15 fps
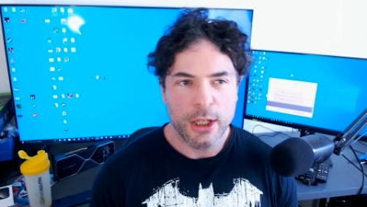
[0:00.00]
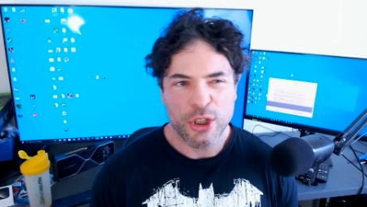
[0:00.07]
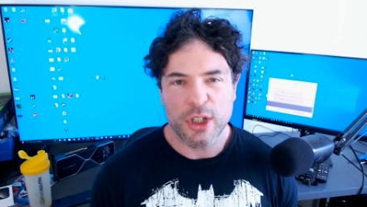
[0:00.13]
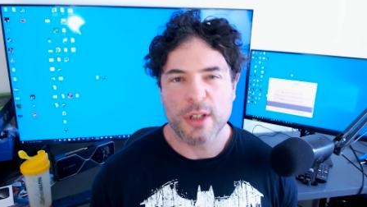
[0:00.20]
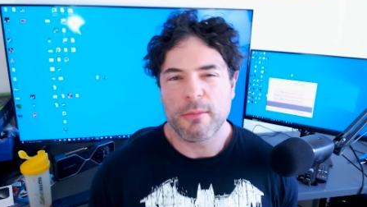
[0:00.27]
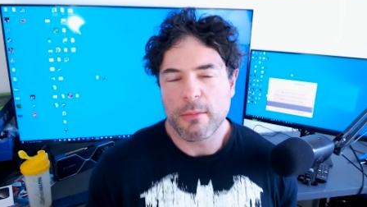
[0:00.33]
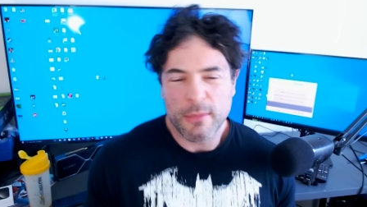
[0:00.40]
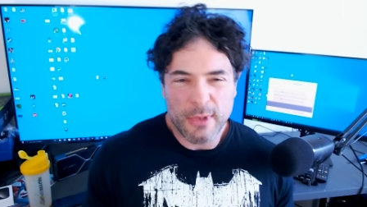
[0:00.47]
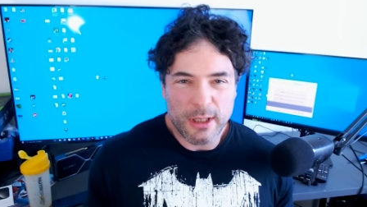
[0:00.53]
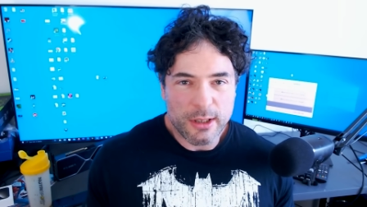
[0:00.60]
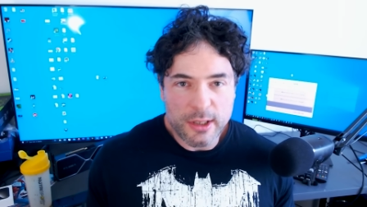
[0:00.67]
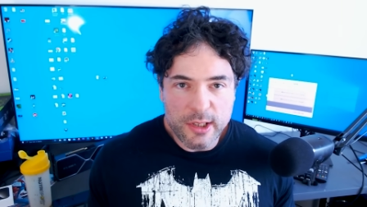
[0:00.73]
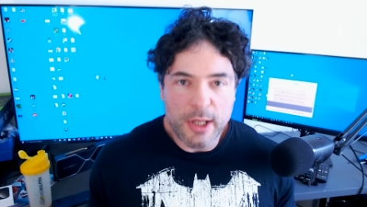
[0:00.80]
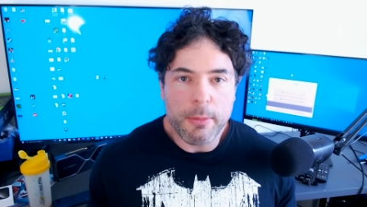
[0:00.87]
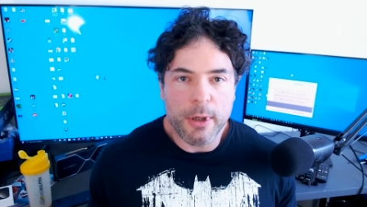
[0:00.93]
just
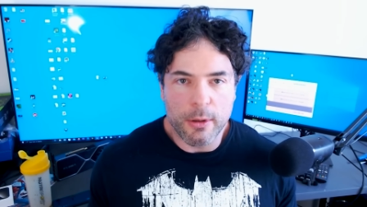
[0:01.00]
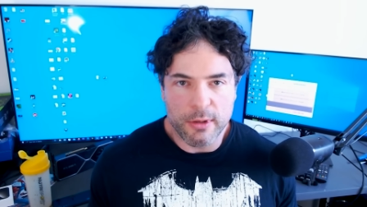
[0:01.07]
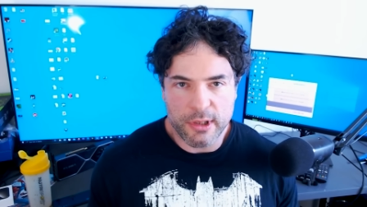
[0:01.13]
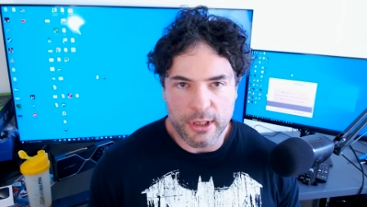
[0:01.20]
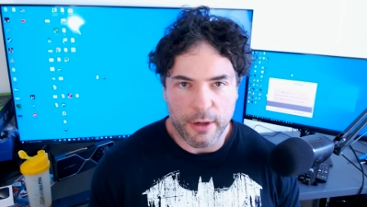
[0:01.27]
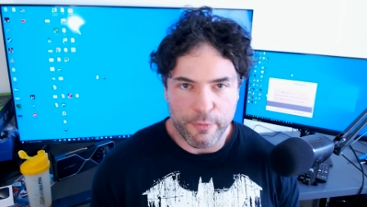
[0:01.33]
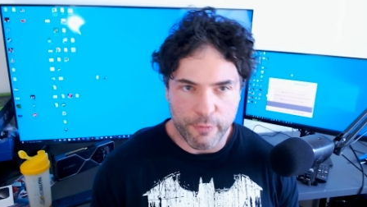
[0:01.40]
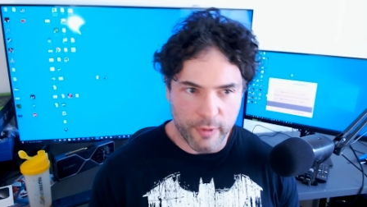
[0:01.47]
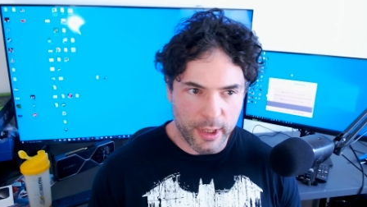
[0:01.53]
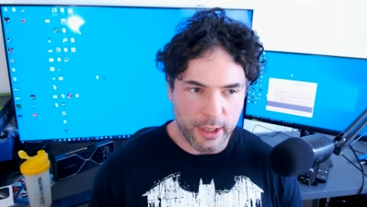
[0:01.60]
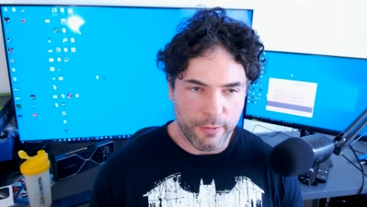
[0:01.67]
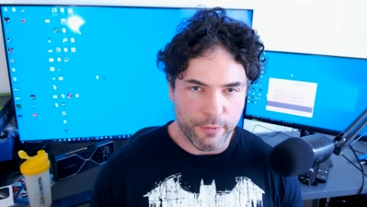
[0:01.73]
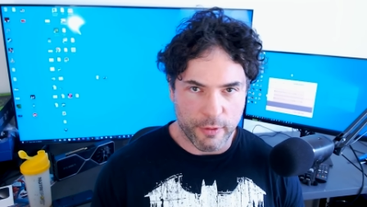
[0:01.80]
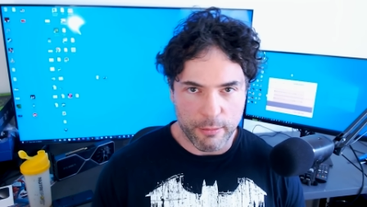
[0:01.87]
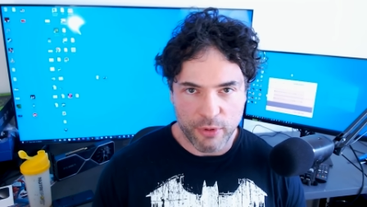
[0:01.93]
typical stuff
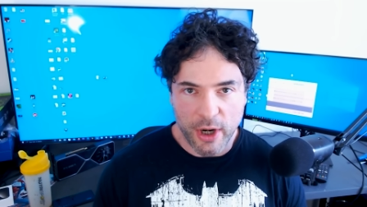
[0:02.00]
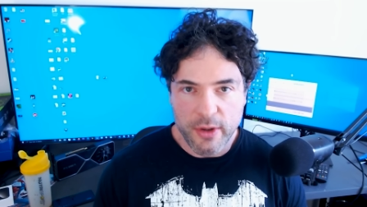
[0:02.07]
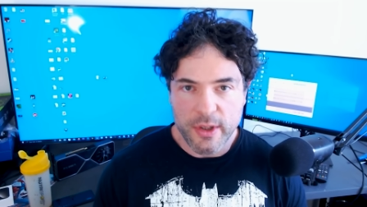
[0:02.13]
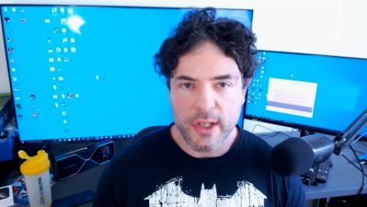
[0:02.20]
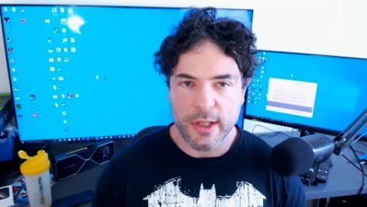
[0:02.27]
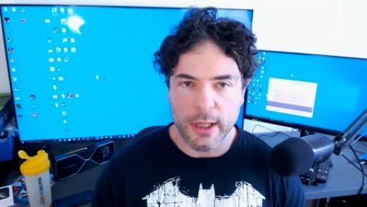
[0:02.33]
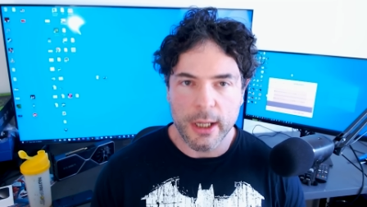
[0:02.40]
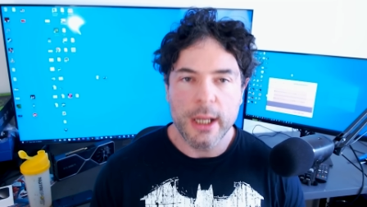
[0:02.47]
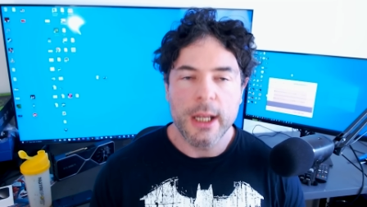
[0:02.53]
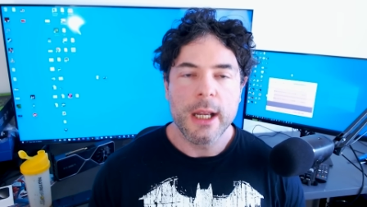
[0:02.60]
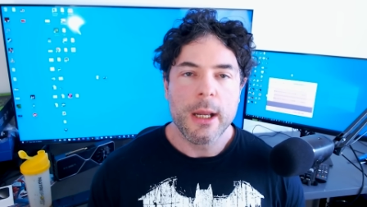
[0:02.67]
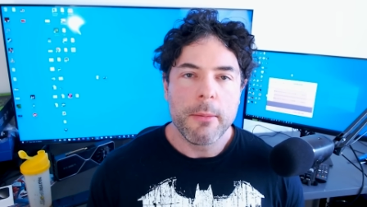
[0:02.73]
really for a processor,